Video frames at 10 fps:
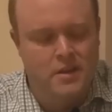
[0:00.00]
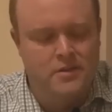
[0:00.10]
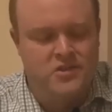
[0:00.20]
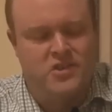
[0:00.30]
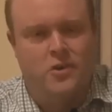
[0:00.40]

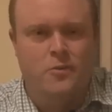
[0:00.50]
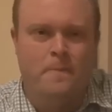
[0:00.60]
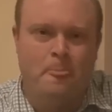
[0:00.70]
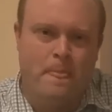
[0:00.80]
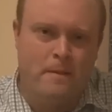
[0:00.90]
So
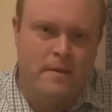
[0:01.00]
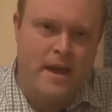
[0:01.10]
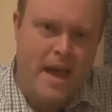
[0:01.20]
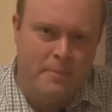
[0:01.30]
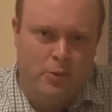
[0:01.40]

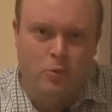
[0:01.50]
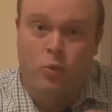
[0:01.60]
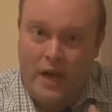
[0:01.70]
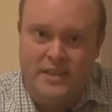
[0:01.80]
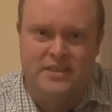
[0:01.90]
Apple
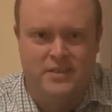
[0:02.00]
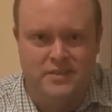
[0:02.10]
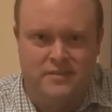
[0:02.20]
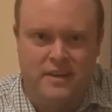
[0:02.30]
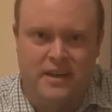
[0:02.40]

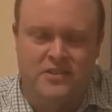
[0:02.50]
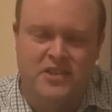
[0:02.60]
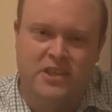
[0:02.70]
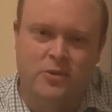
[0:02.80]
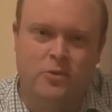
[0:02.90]
waited
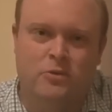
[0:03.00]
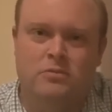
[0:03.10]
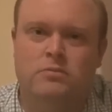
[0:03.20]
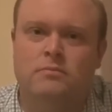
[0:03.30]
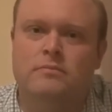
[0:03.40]

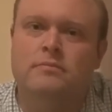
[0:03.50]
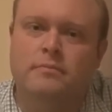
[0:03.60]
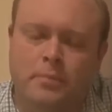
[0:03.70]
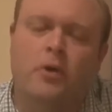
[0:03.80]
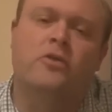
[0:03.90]
until
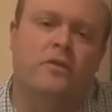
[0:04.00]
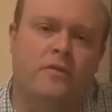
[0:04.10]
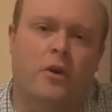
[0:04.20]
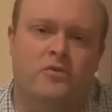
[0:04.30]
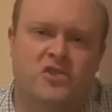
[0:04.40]
both of
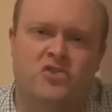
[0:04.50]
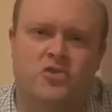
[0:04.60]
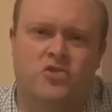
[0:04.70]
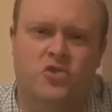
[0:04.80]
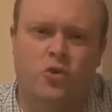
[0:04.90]
those
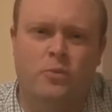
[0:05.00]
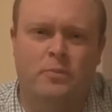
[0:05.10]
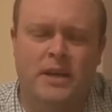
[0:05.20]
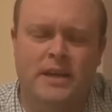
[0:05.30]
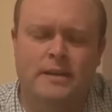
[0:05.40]
issues could
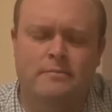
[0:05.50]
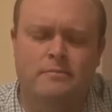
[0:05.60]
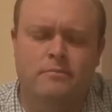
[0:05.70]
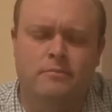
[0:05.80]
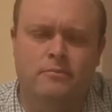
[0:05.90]
be
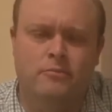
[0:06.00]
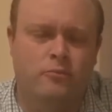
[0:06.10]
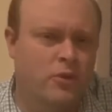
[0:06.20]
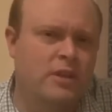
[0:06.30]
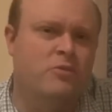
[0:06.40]

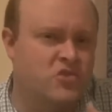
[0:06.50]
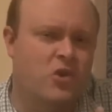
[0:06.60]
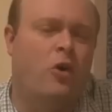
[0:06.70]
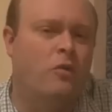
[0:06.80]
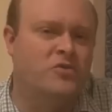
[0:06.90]
really
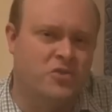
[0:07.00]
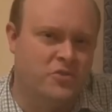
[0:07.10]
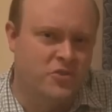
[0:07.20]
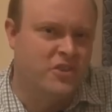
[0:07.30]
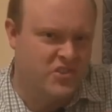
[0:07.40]
resolved
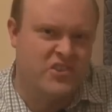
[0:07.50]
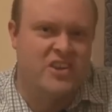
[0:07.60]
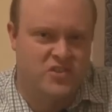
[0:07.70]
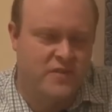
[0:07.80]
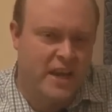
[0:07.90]
to their
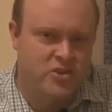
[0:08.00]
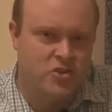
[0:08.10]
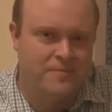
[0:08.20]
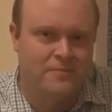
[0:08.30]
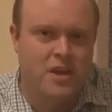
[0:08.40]

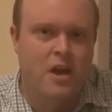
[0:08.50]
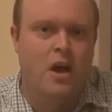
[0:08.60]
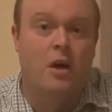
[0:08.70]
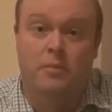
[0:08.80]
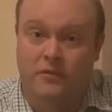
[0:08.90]
satisfaction
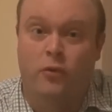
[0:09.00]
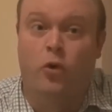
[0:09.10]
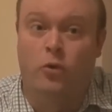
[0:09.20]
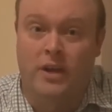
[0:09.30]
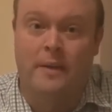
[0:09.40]

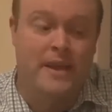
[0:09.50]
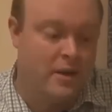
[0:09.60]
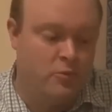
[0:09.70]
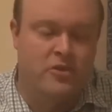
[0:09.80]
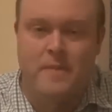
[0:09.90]
before coming
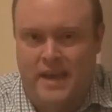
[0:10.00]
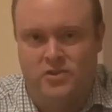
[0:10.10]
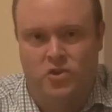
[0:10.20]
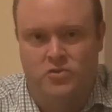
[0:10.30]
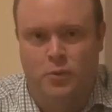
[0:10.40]
out with the
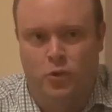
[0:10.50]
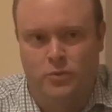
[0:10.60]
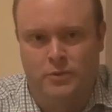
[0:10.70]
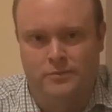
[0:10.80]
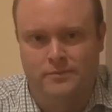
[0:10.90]
Macintosh
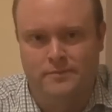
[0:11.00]
Portable.